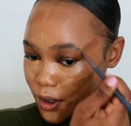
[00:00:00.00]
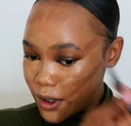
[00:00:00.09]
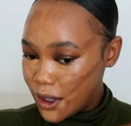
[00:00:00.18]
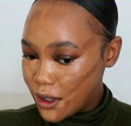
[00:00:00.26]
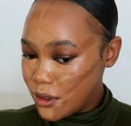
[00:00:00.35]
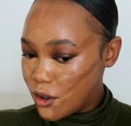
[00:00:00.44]

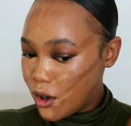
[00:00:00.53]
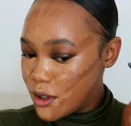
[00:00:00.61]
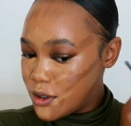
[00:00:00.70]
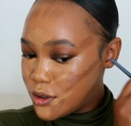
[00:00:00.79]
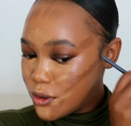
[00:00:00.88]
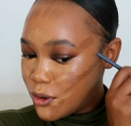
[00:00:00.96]
Again, the
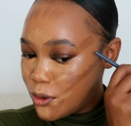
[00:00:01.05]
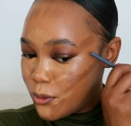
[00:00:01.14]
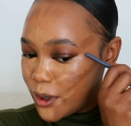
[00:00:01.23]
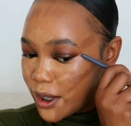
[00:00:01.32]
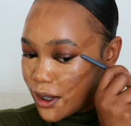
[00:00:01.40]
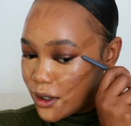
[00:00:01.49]
contour,
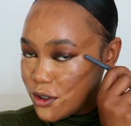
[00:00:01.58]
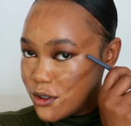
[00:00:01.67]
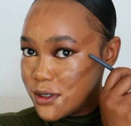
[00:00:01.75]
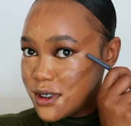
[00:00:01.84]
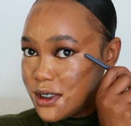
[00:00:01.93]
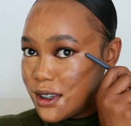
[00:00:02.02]
where
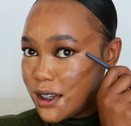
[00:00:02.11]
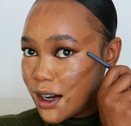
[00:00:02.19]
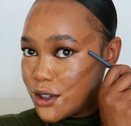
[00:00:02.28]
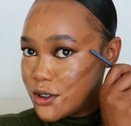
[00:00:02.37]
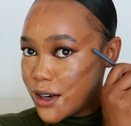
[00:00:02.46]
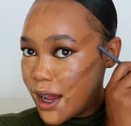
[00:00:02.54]
you'll see that
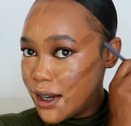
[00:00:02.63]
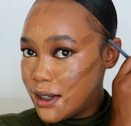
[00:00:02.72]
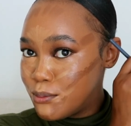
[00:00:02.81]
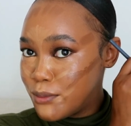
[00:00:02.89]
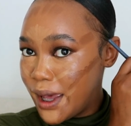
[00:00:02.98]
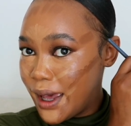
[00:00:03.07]
I
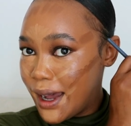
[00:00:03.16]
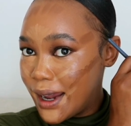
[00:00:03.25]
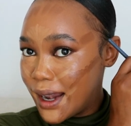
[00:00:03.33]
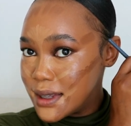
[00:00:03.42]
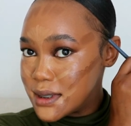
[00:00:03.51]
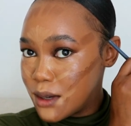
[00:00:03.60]
dragged my
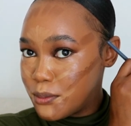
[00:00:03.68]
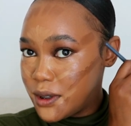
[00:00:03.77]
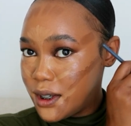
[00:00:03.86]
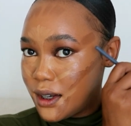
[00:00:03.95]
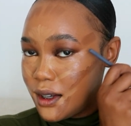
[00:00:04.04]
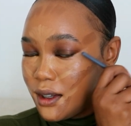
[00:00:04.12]
highlights up
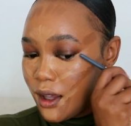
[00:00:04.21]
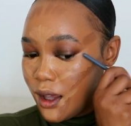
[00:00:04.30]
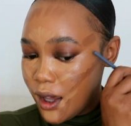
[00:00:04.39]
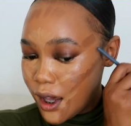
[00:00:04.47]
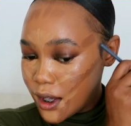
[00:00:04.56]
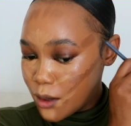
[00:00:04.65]
here,
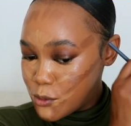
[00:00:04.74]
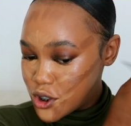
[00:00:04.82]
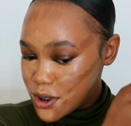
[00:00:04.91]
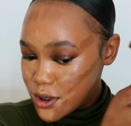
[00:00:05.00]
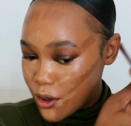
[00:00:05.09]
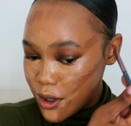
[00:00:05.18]
and I'm
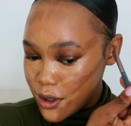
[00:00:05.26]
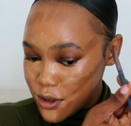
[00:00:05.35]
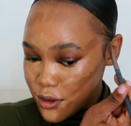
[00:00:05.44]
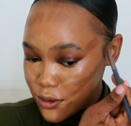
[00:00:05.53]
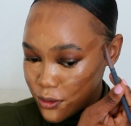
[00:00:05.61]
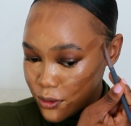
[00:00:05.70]
just going
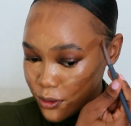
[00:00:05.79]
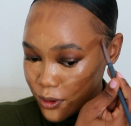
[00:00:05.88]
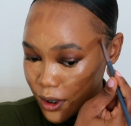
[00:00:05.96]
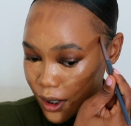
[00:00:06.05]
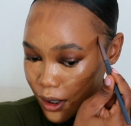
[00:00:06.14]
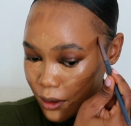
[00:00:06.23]

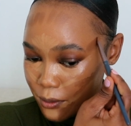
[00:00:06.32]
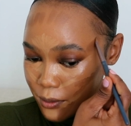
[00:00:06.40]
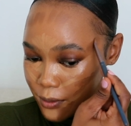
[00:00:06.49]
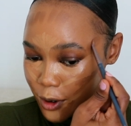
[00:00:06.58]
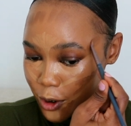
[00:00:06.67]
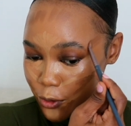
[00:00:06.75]

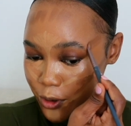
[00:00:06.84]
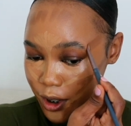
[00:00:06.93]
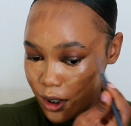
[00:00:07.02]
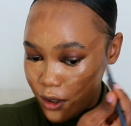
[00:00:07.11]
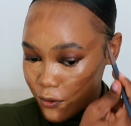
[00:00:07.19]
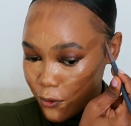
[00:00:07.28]
to
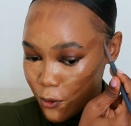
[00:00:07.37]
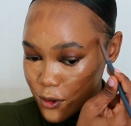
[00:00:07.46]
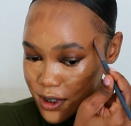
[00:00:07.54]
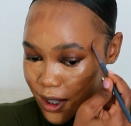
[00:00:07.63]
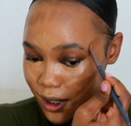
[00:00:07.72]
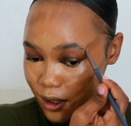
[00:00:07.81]

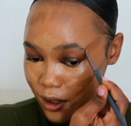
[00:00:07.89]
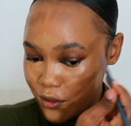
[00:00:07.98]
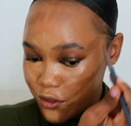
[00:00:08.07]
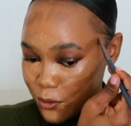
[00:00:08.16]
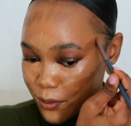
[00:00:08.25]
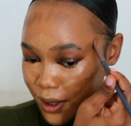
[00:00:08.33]
reinforce that
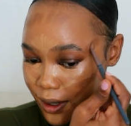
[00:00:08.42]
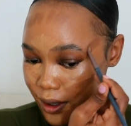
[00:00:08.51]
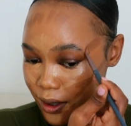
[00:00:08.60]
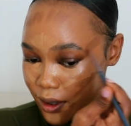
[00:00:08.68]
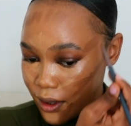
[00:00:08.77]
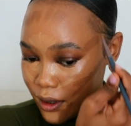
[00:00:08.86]
lift
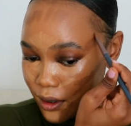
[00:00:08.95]
by